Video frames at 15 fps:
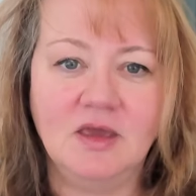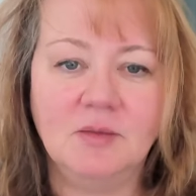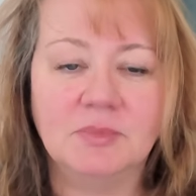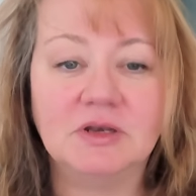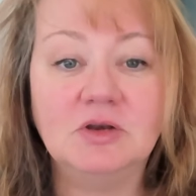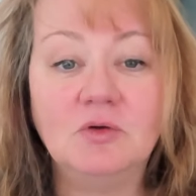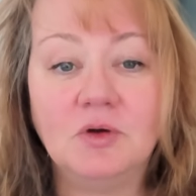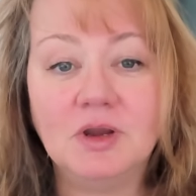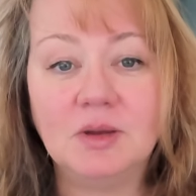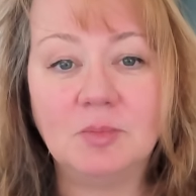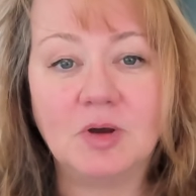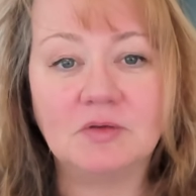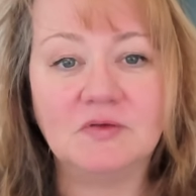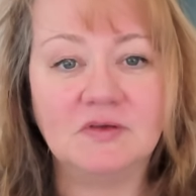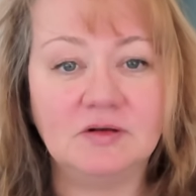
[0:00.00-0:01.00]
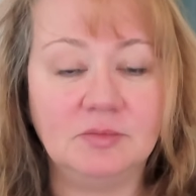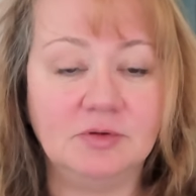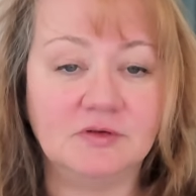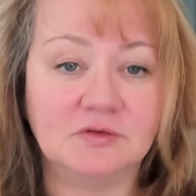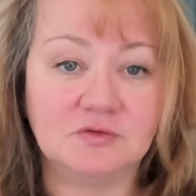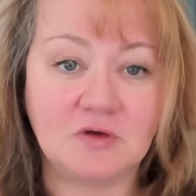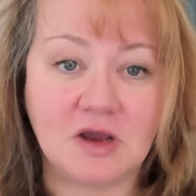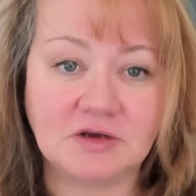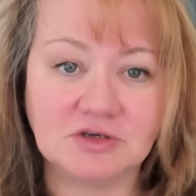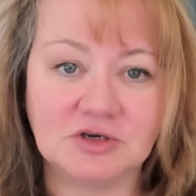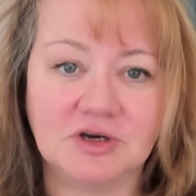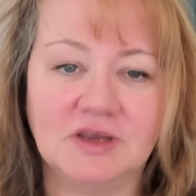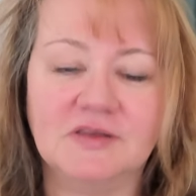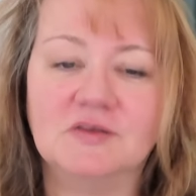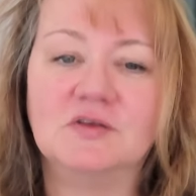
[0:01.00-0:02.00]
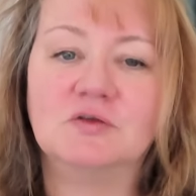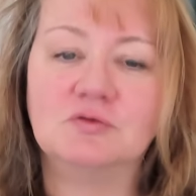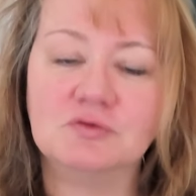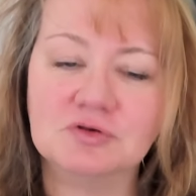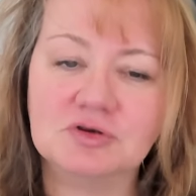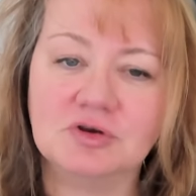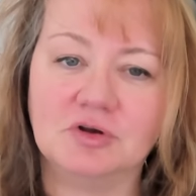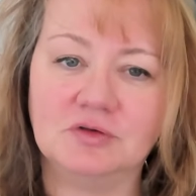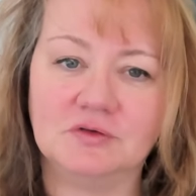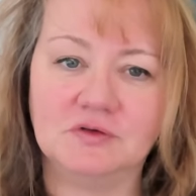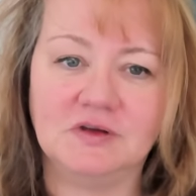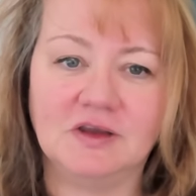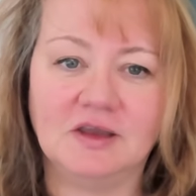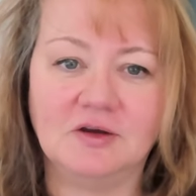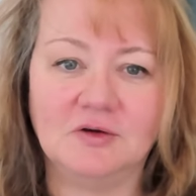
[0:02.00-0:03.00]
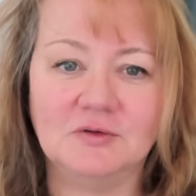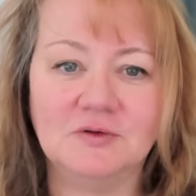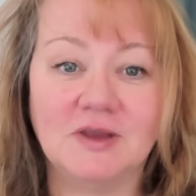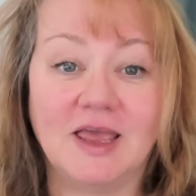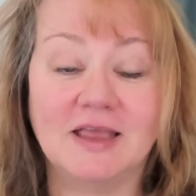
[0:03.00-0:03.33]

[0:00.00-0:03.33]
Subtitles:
But knowing about syllable structure is crucial to decode